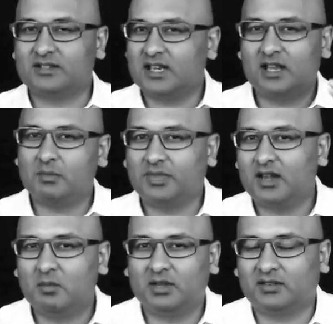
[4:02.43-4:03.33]
think
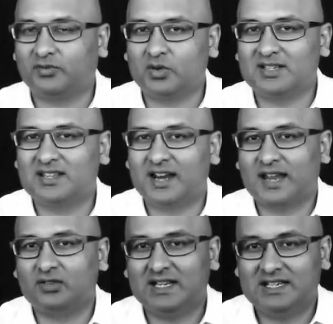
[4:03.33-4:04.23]
about the forces that are
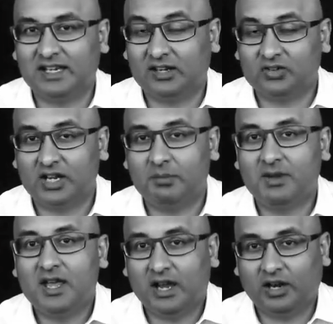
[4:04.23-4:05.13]
actually taking shape
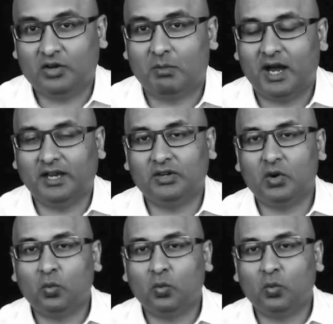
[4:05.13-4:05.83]
in your mind.